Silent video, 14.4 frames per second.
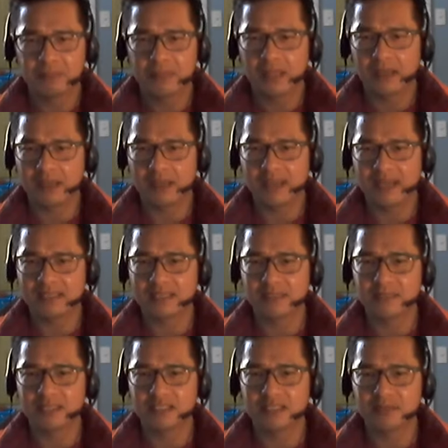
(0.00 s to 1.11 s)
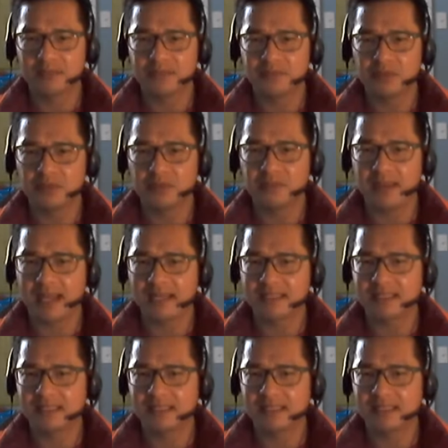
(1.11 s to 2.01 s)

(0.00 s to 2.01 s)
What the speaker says: As I mentioned before, Blacks,